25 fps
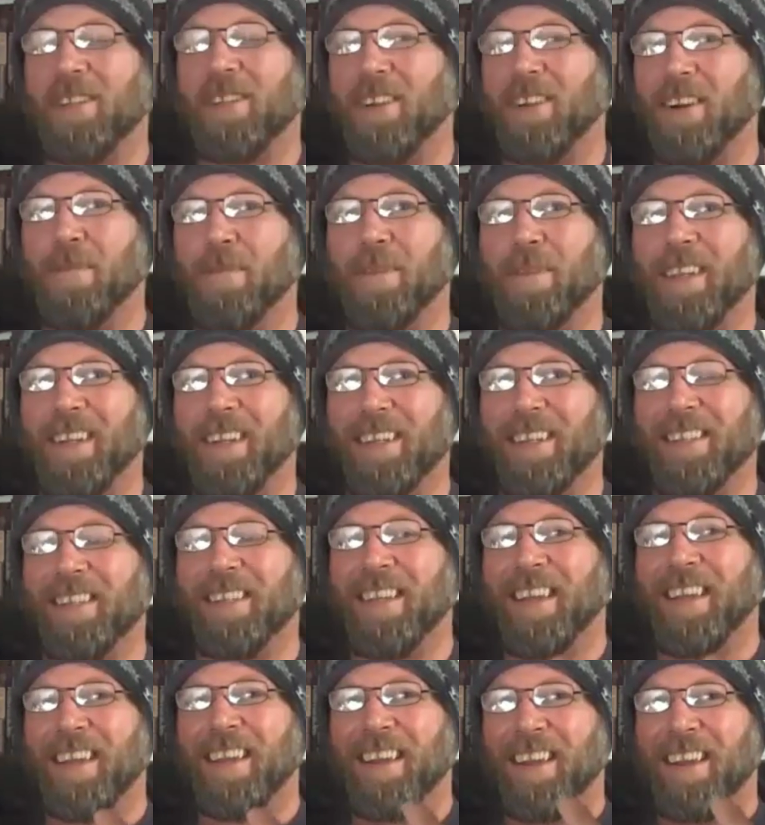art, because
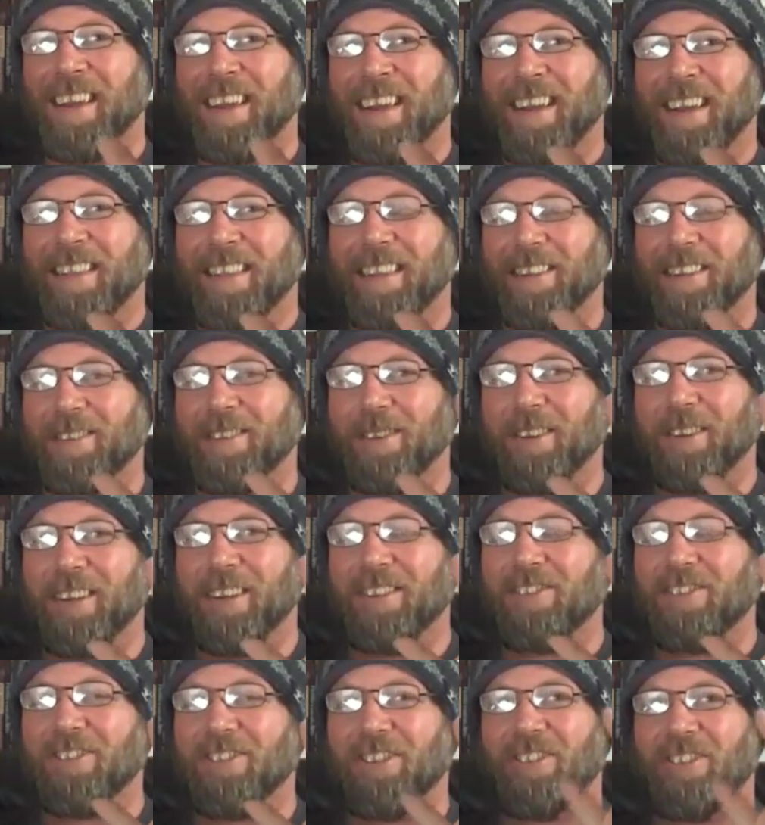the dude
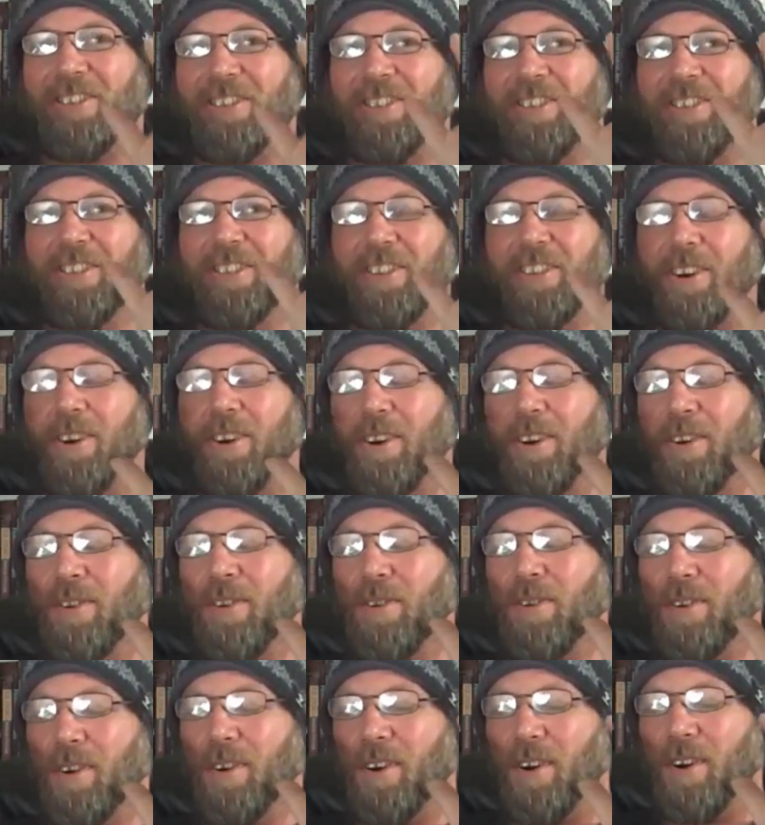is just
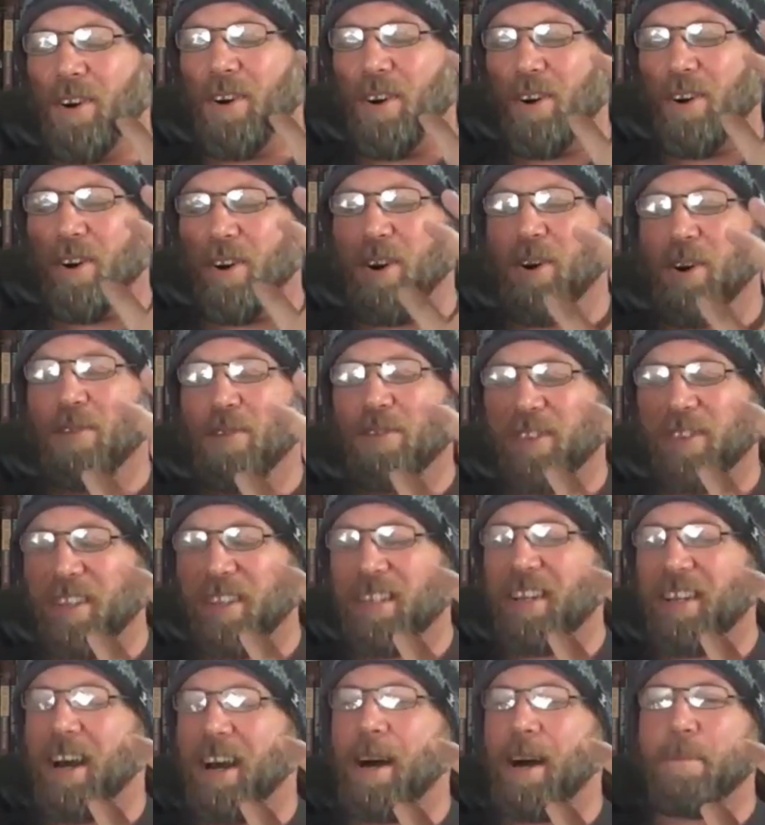so over the
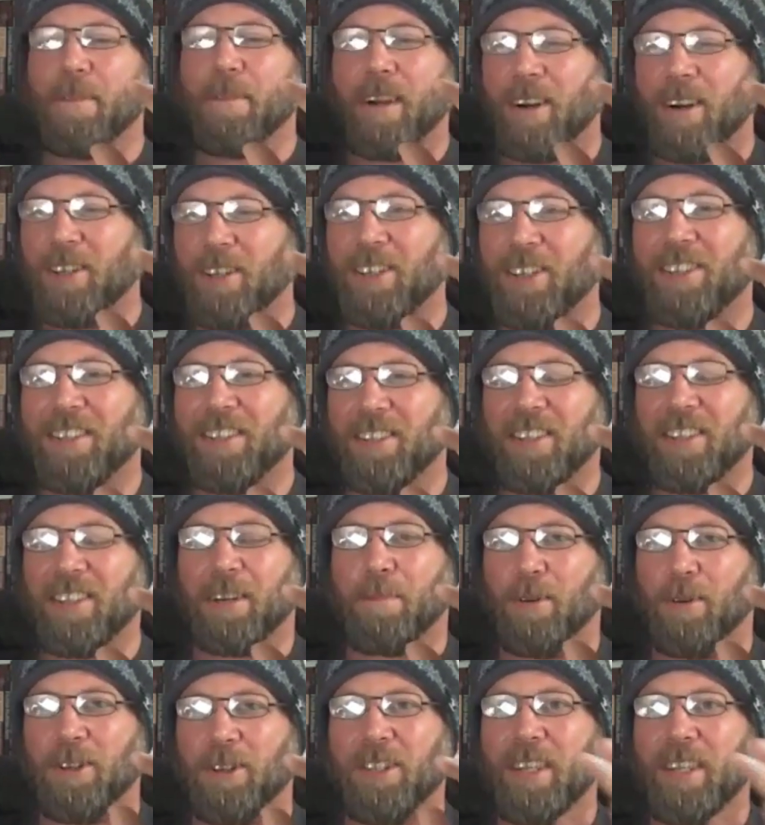top narcissistic
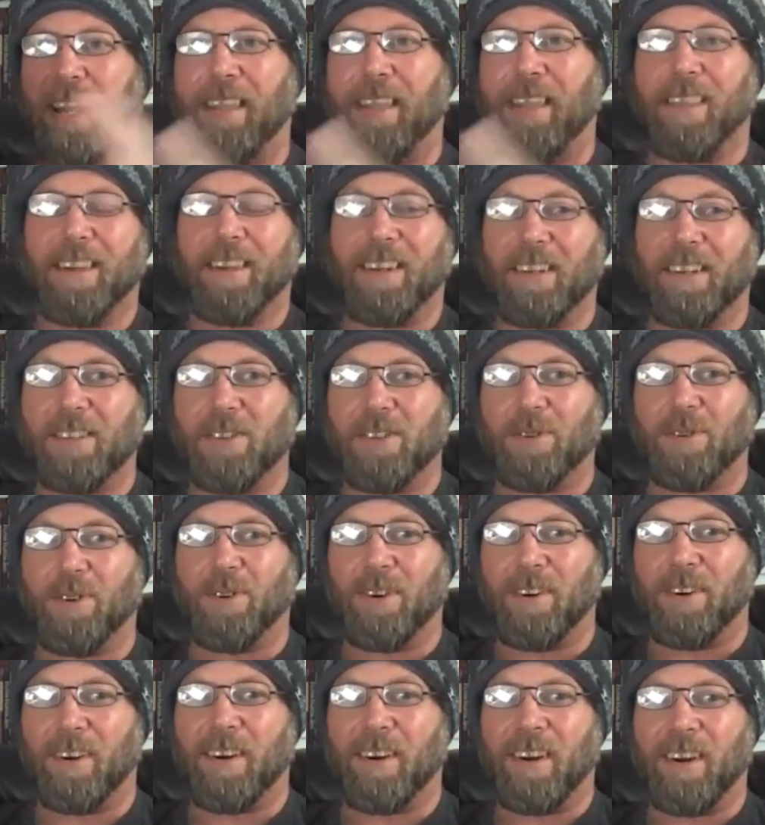personality
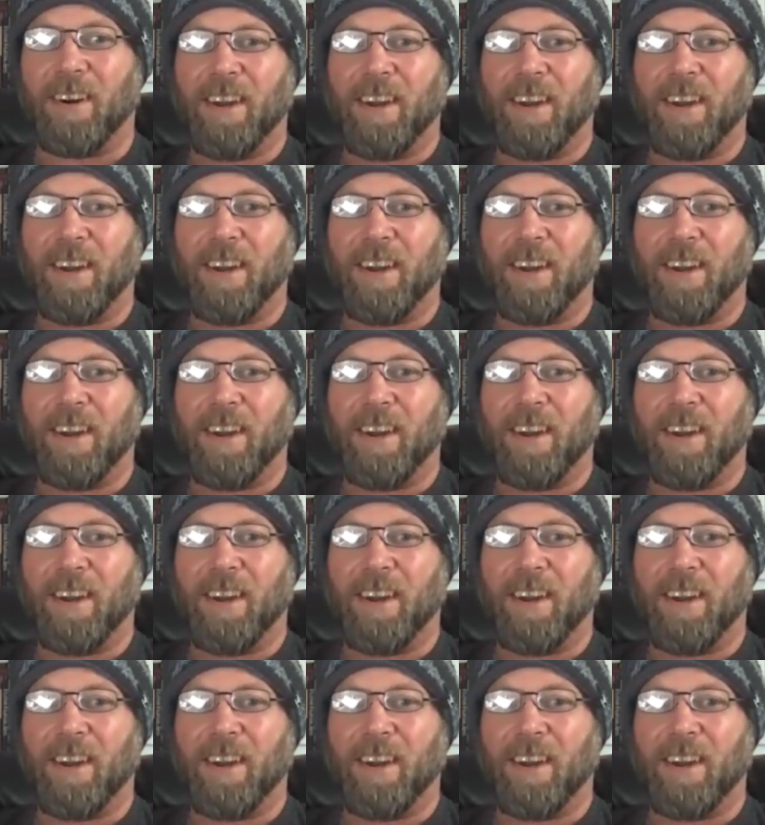disorder.